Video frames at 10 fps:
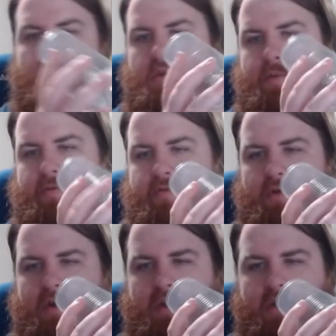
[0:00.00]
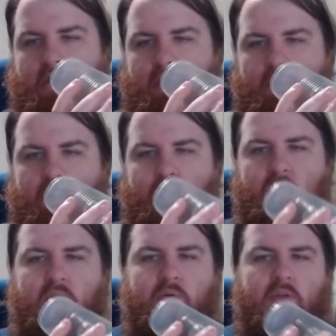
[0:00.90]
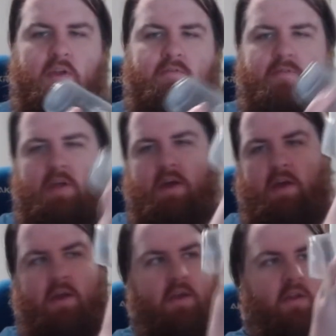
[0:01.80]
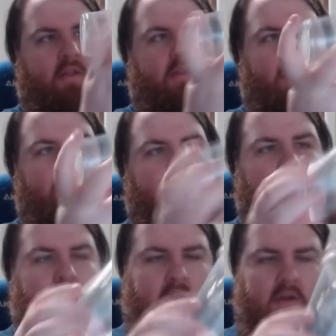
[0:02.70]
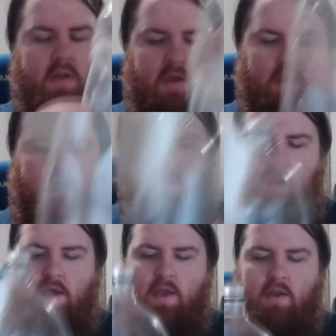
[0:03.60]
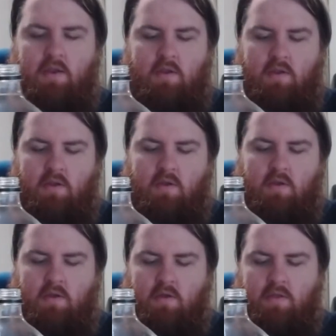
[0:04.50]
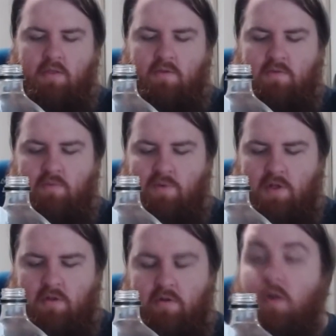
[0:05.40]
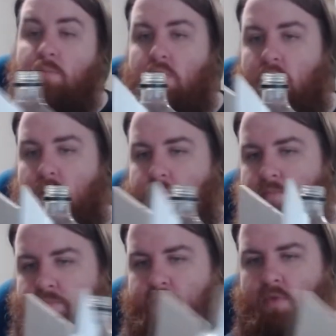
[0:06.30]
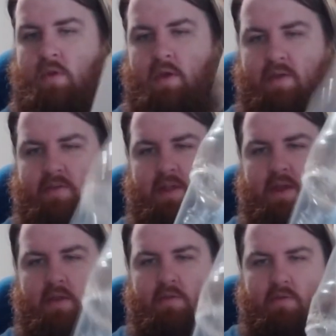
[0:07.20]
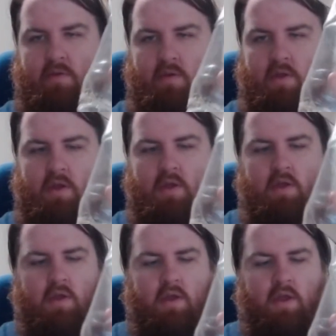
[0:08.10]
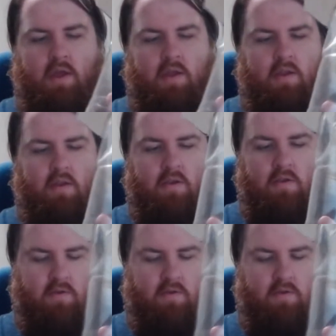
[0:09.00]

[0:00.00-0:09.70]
top of a rocket, which will then fly and, in theory, land. This will crumple as it lands, and